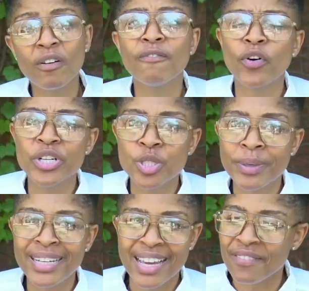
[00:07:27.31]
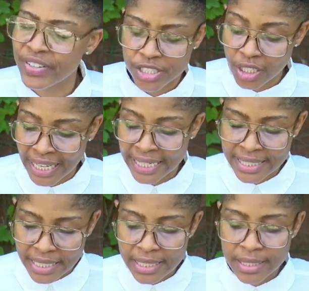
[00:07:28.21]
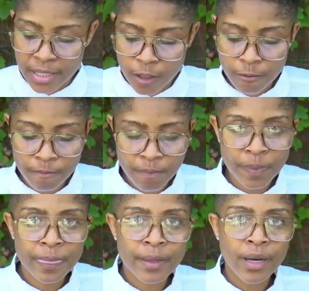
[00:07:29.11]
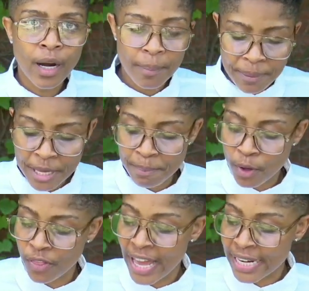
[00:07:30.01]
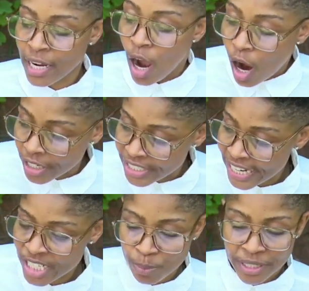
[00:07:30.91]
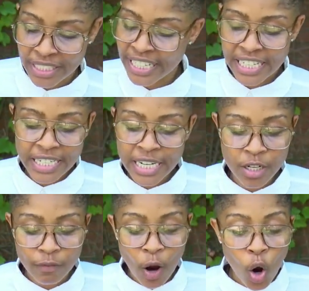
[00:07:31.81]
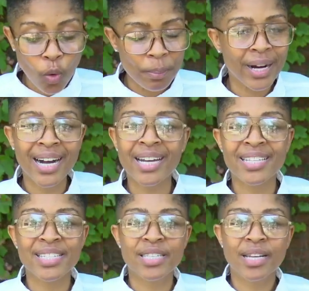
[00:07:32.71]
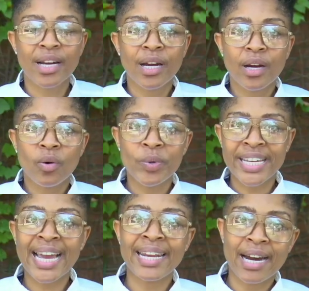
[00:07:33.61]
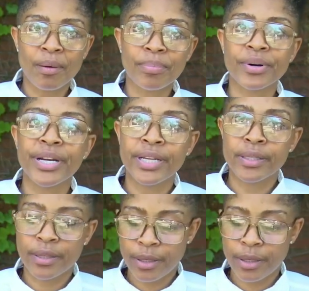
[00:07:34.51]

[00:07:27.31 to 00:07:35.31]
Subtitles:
enforcement and vigilantes. A people that are desperately in need of hope because we cannot breathe.